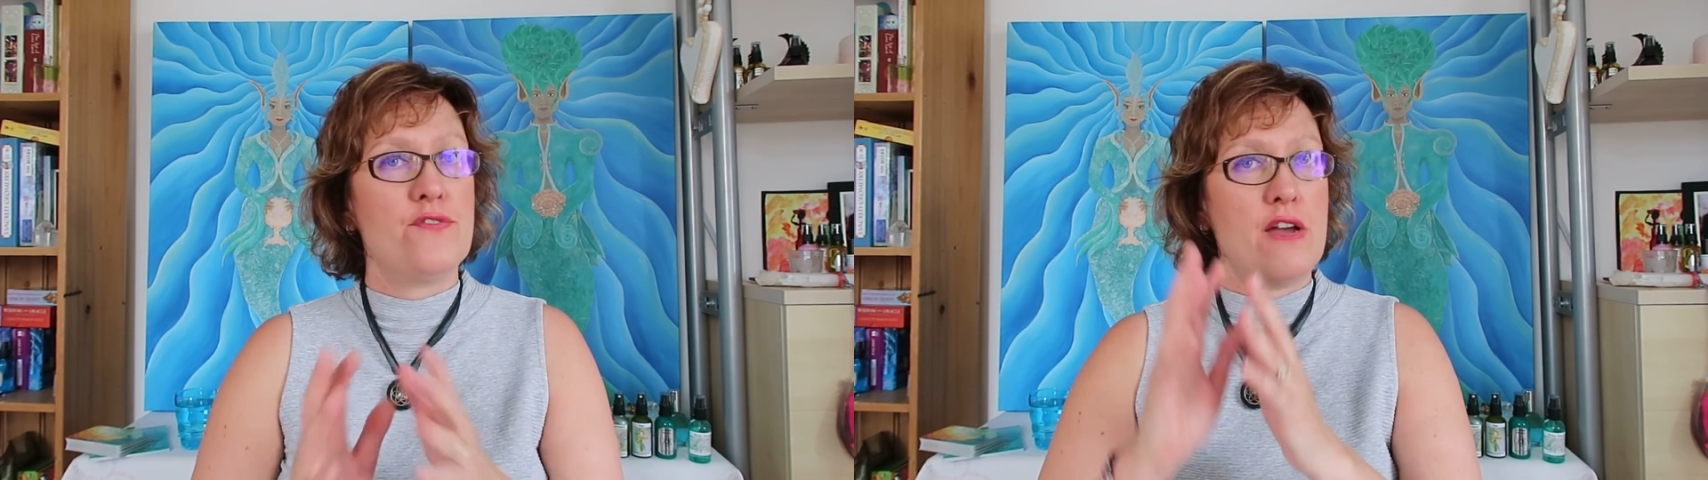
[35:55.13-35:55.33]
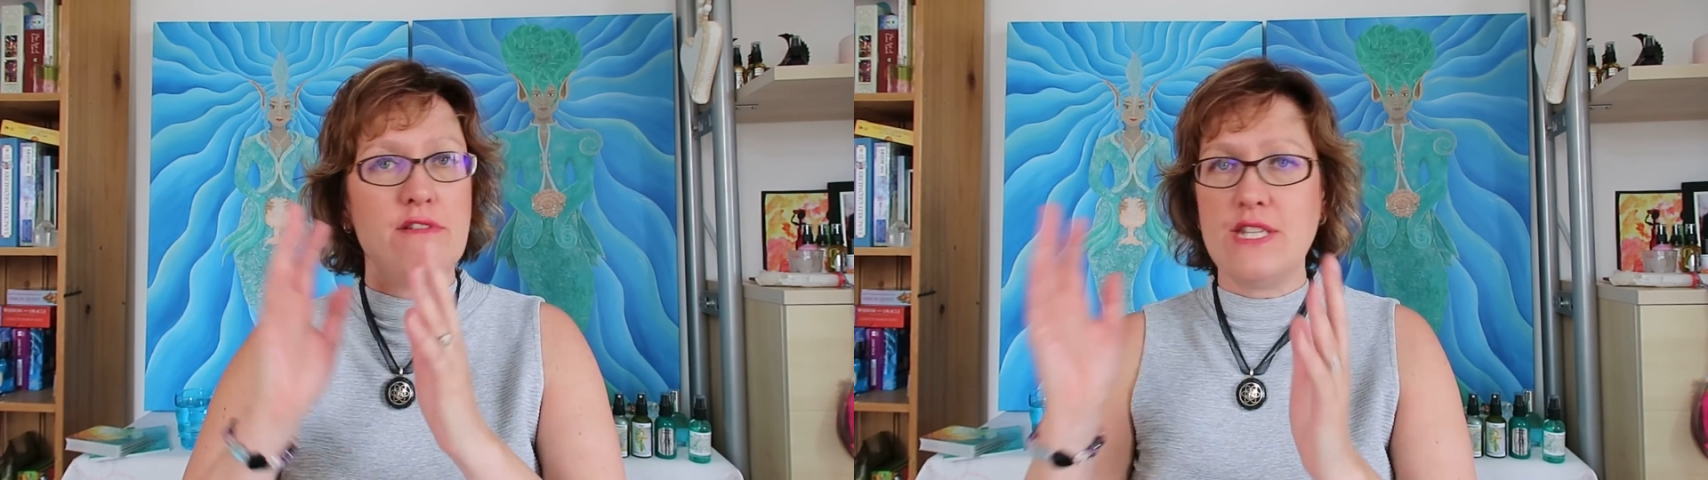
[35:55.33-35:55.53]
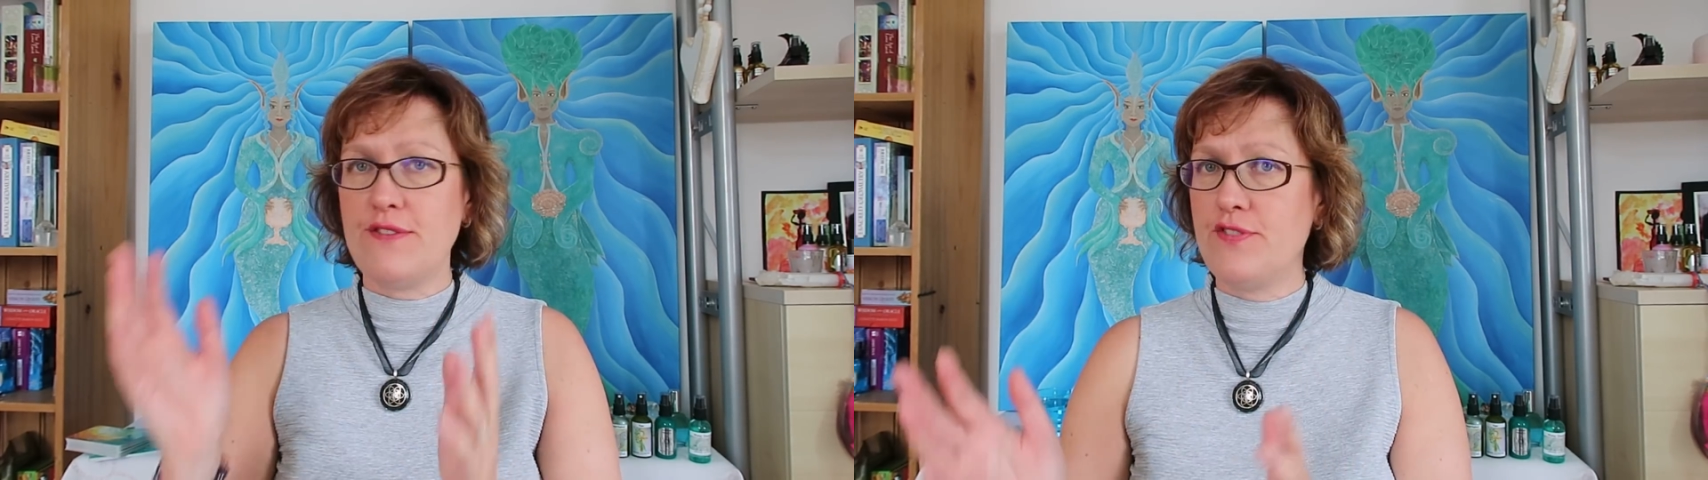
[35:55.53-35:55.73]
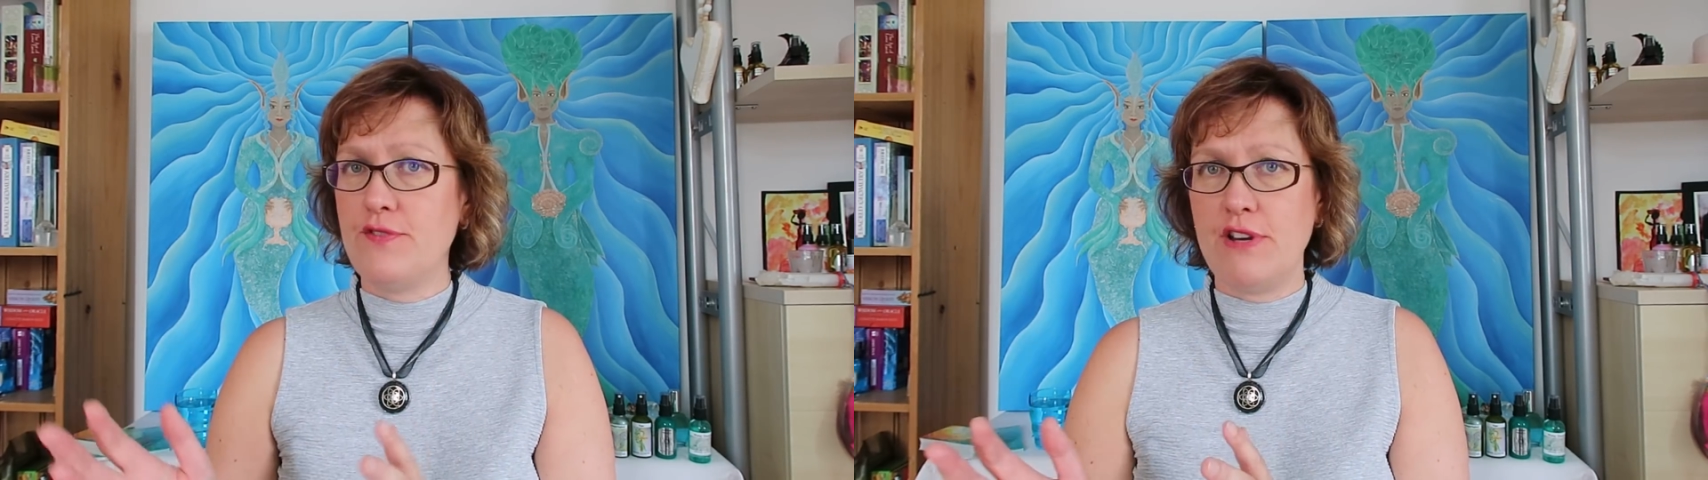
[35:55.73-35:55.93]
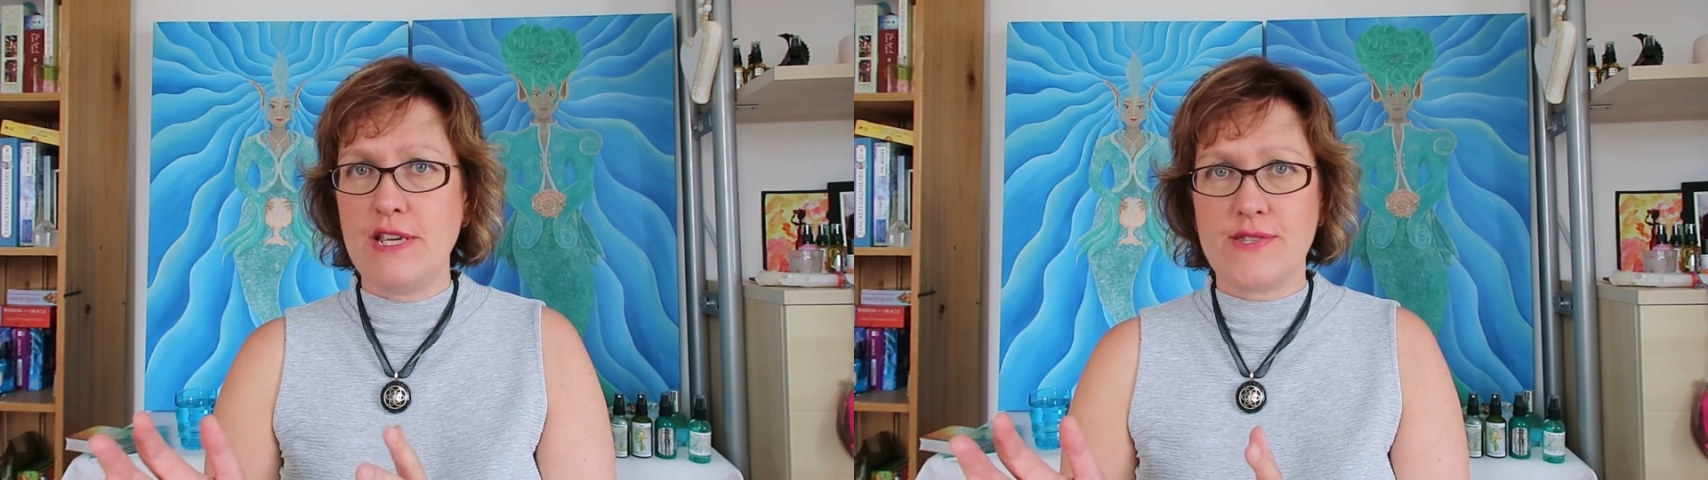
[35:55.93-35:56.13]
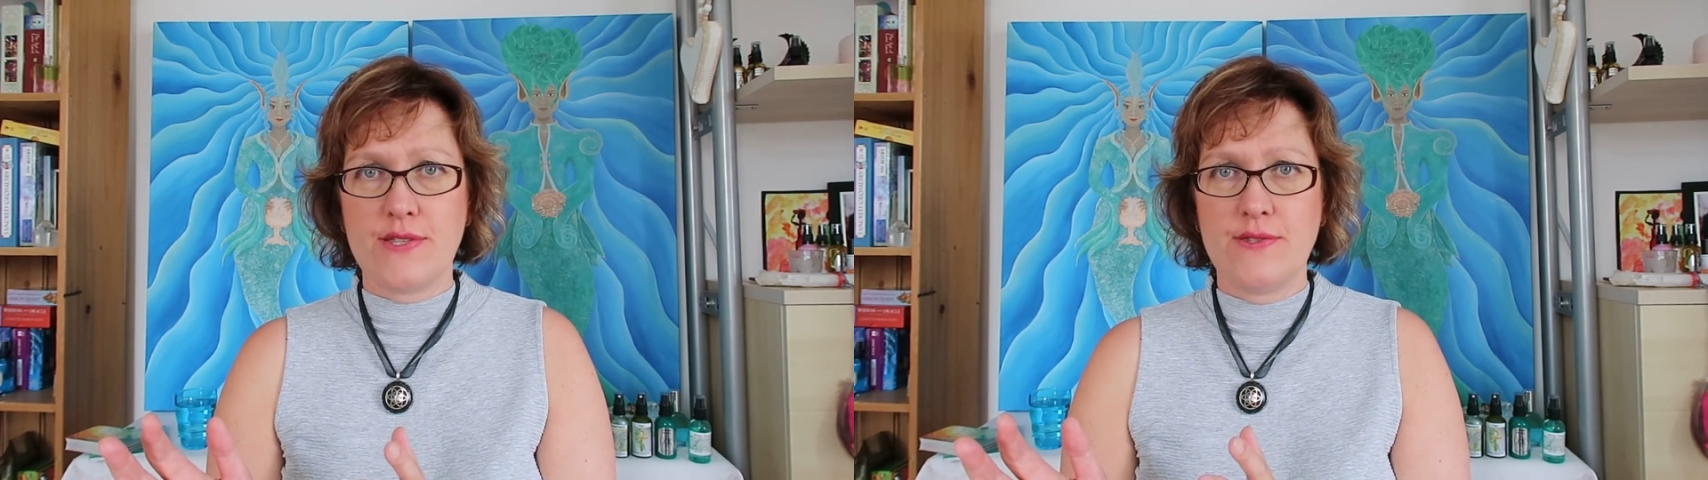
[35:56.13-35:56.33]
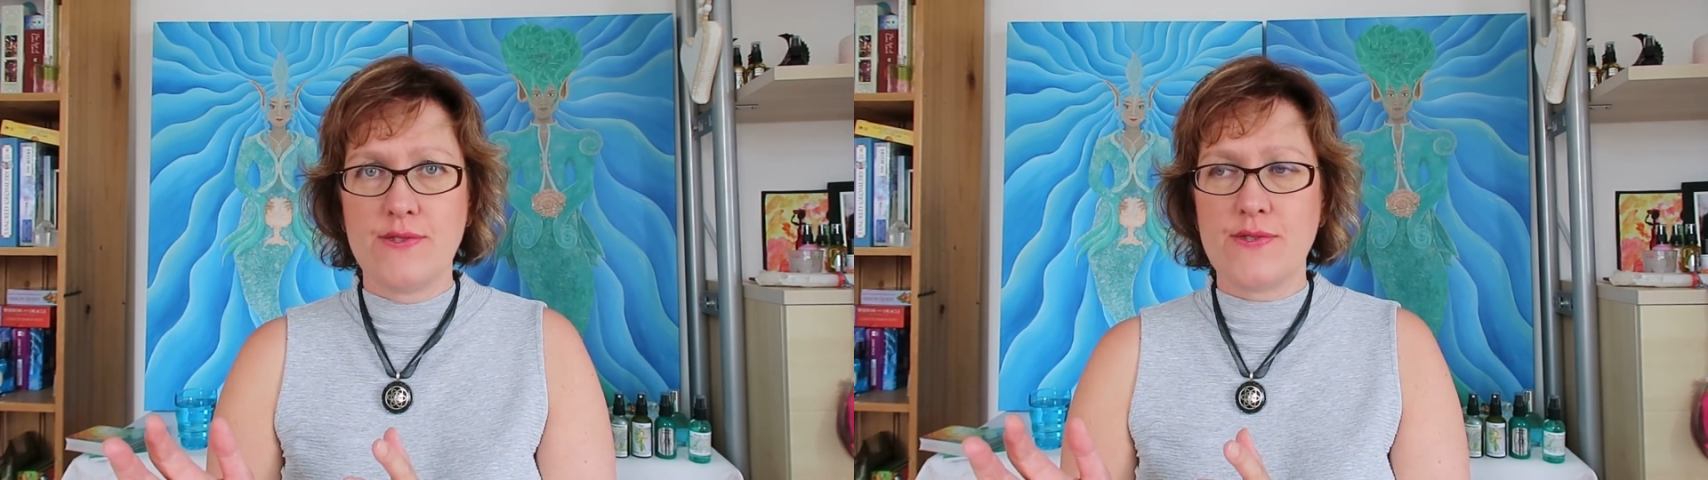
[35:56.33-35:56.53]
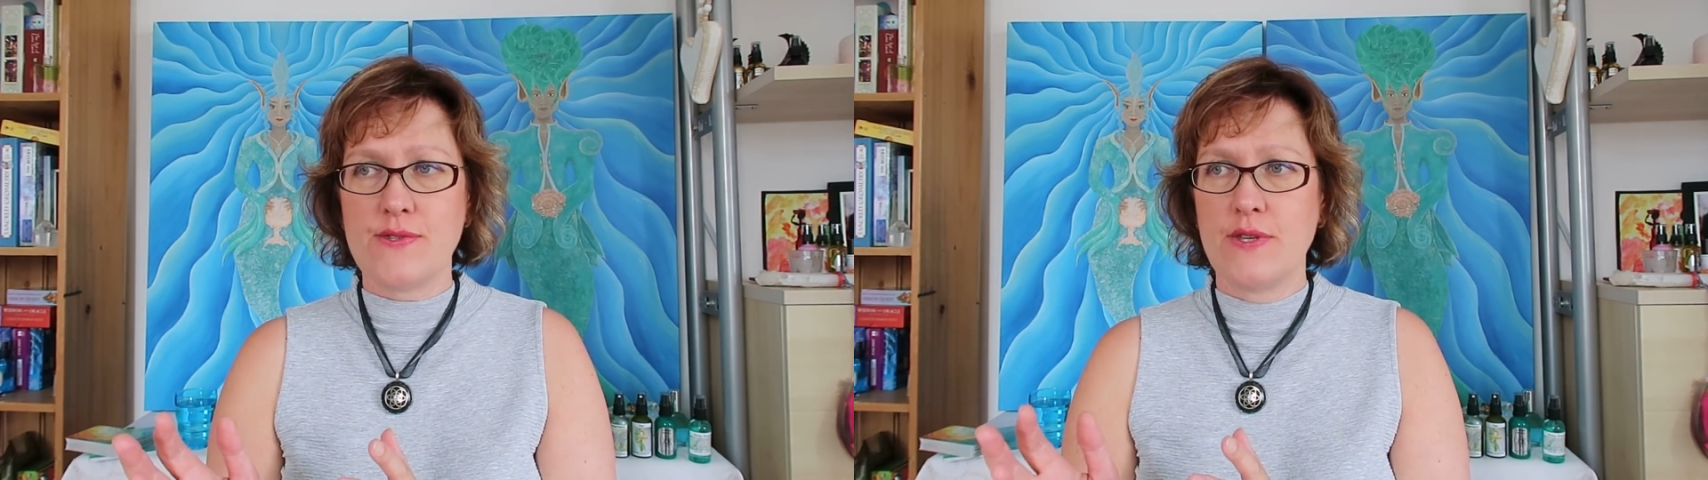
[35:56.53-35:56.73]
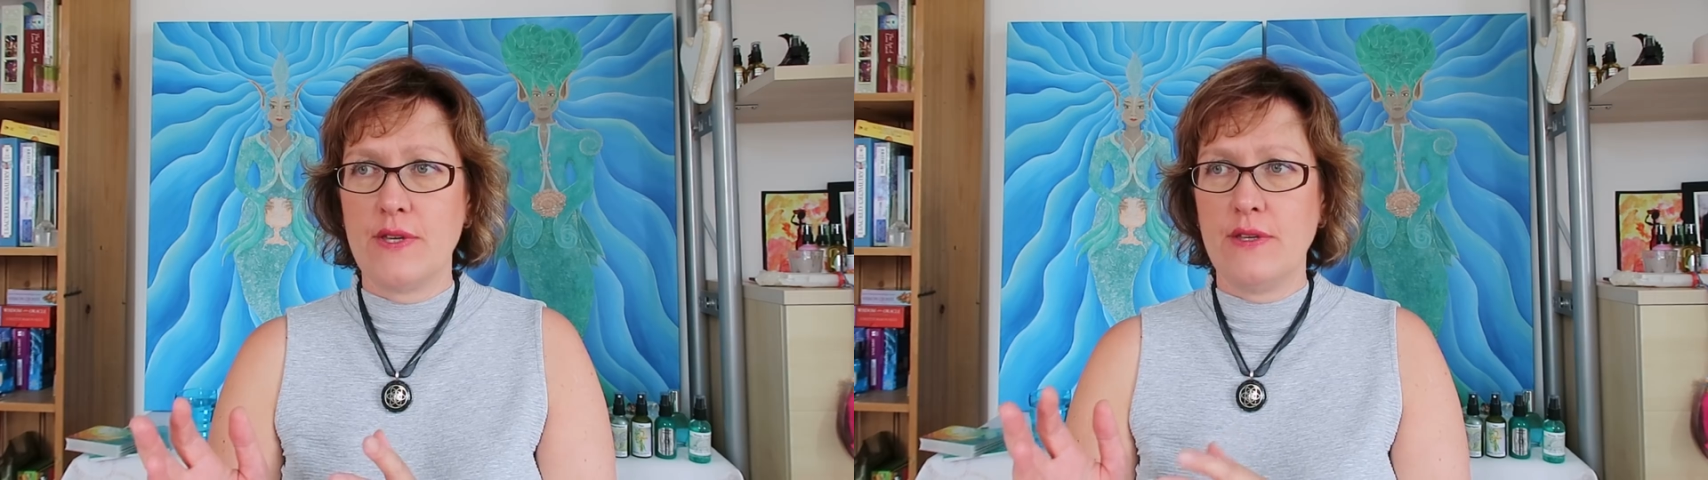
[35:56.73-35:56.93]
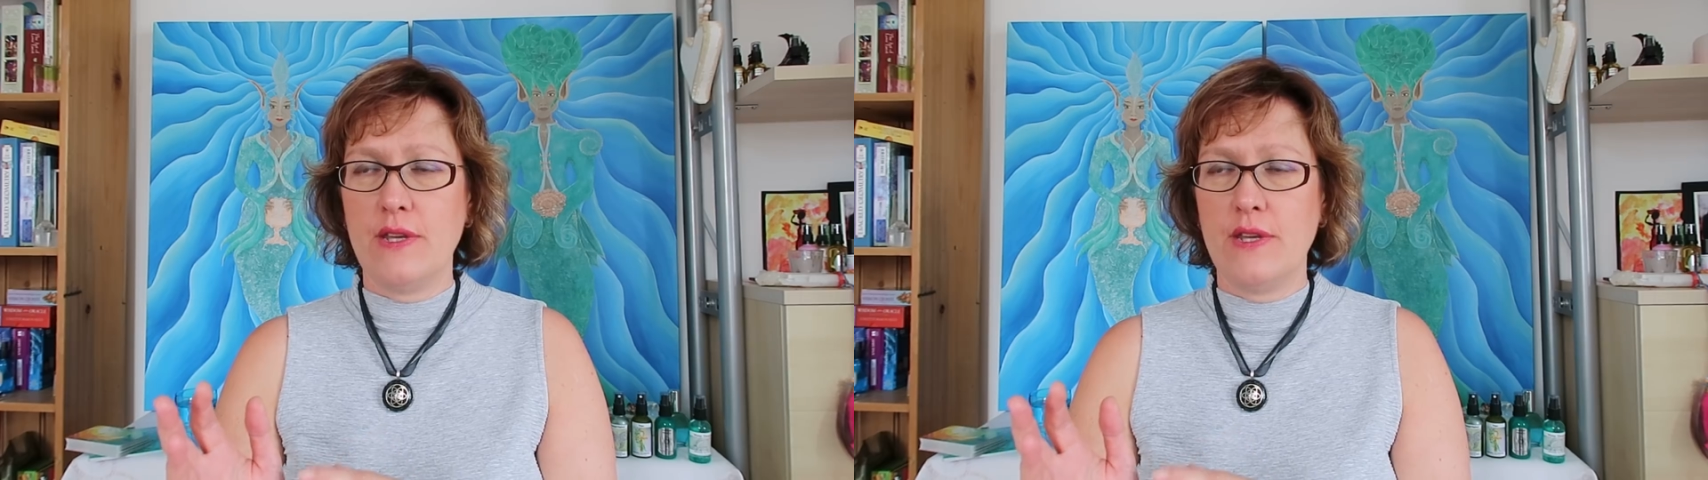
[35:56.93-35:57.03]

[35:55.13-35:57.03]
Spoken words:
for very different reasons.